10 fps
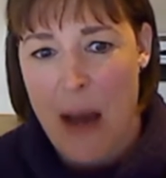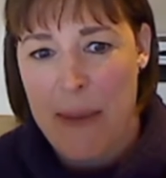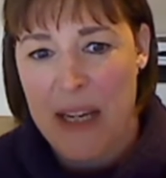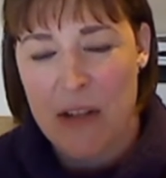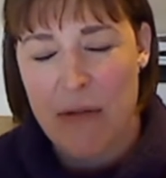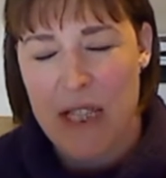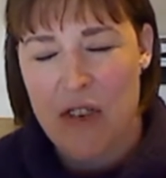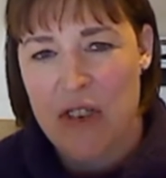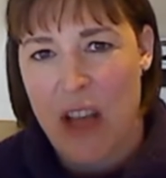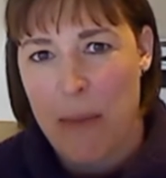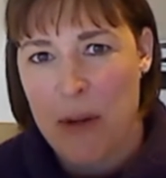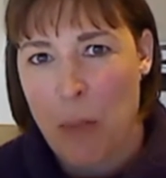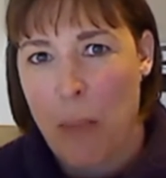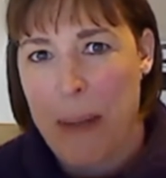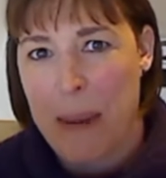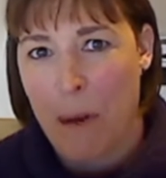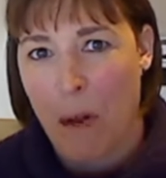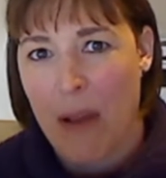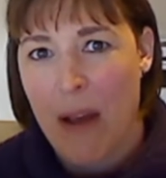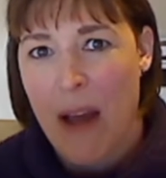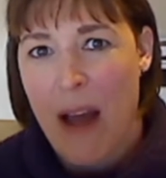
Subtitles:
it could reach so much more people